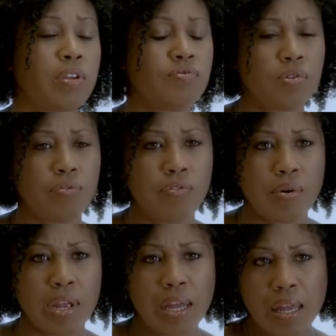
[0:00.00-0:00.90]
It gives you a
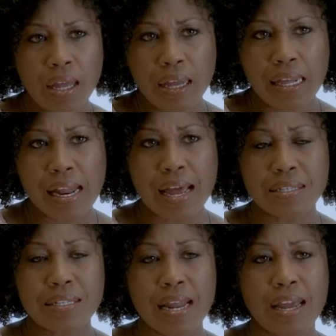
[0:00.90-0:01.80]
very
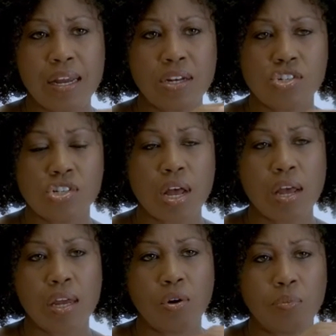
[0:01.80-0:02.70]
glass-like
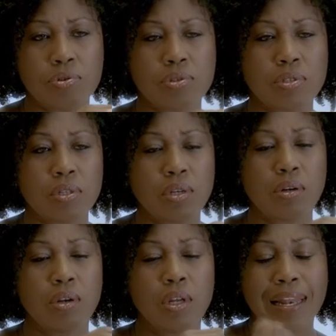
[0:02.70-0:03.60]
shine, almost
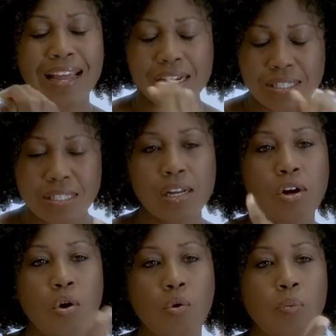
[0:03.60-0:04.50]
like a
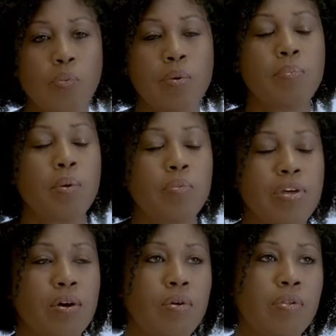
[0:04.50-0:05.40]
silicone, but
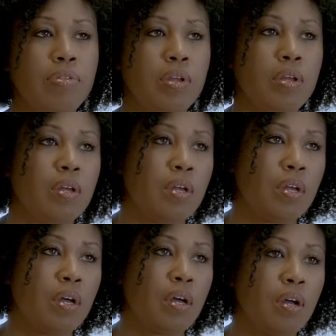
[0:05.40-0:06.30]
without all the
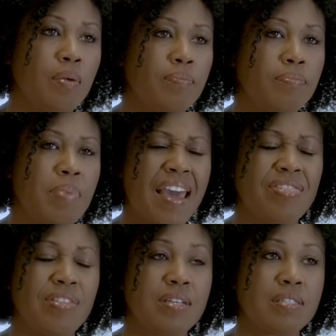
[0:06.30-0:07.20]
um,
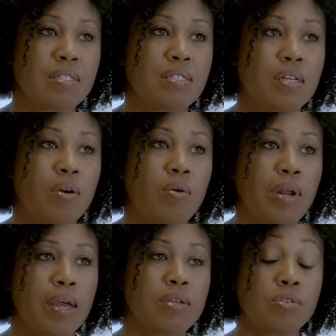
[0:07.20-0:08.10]
bad things that silicone
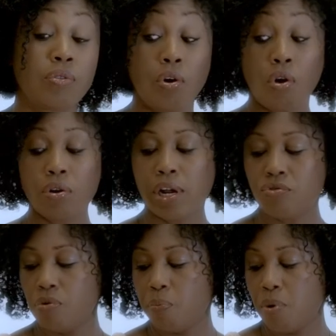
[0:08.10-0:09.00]
has. So they're all
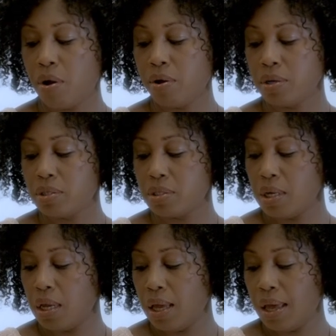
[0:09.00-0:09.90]
natural products.
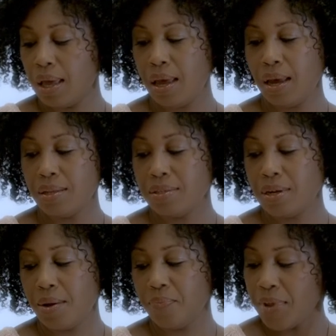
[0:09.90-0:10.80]
And,
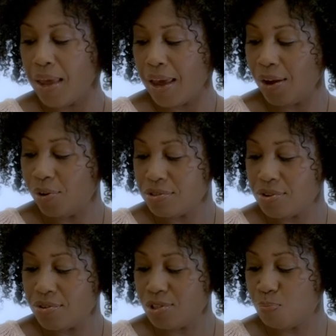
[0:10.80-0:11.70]
um, and
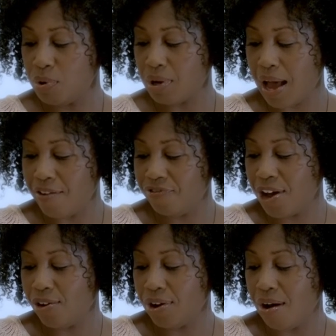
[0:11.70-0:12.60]
also this book, I
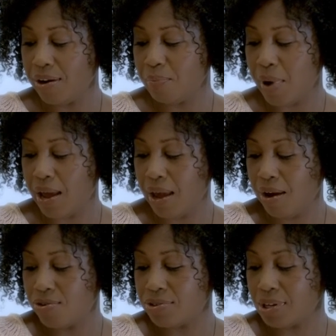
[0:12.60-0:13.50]
Found God in My
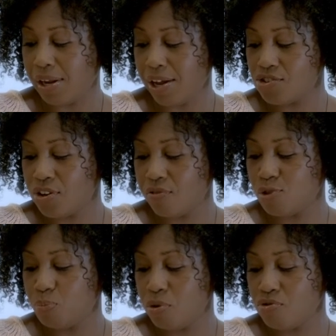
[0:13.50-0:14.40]
Hair, is a collection of
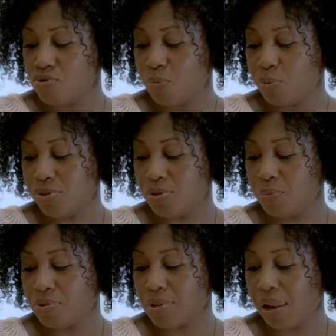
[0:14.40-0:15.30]
spiritual
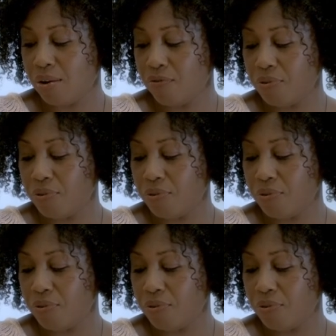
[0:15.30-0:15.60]
principles I learned